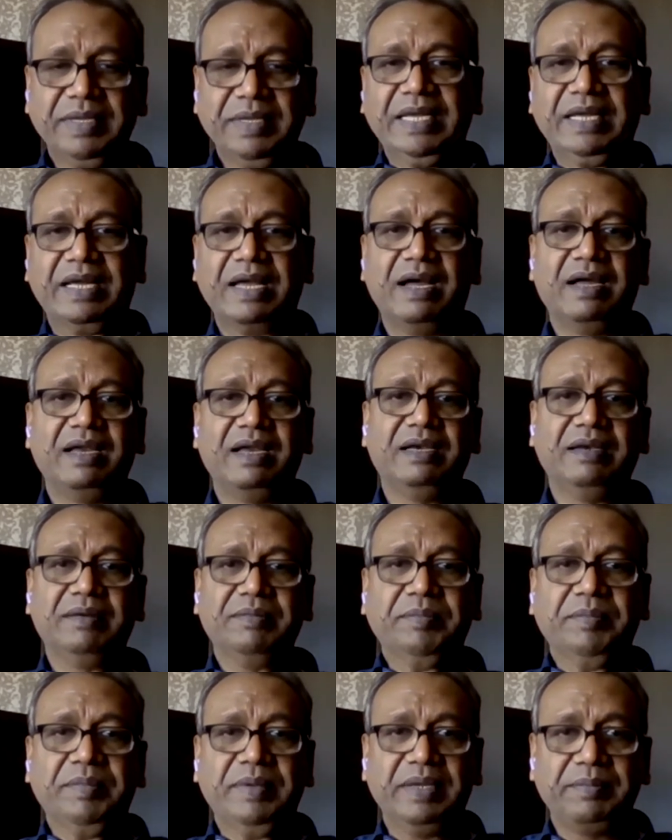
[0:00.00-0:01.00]
Be
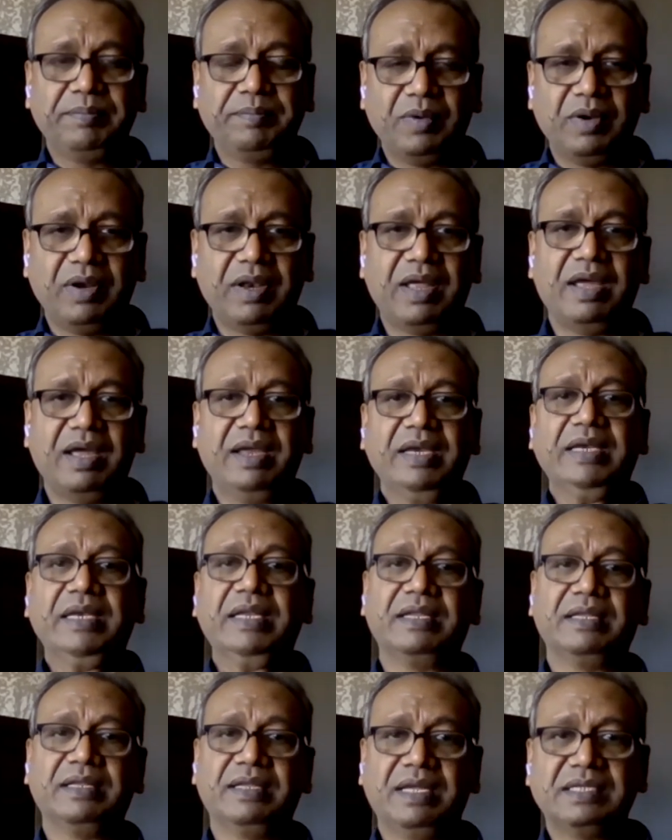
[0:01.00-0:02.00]
kind, be polite,
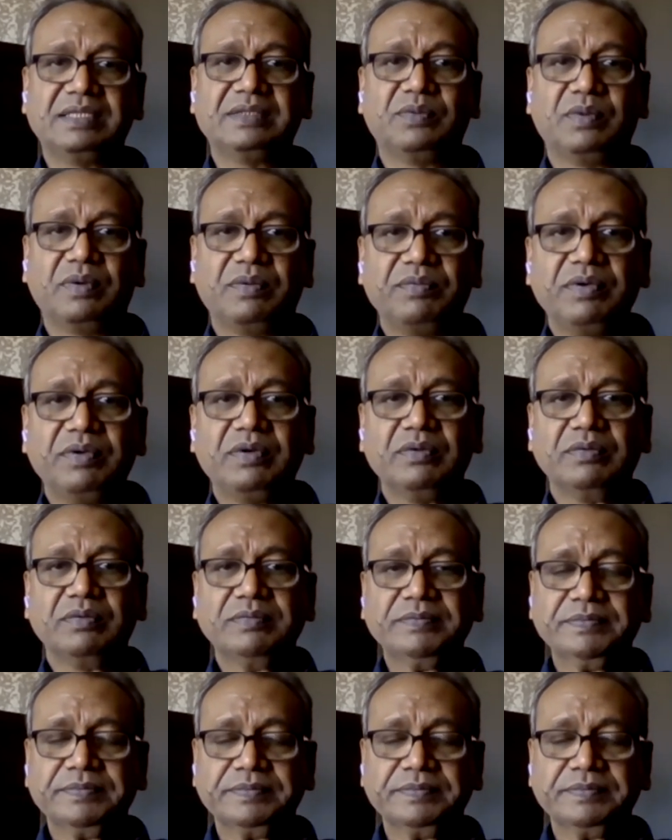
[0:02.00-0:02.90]
and that's what we do.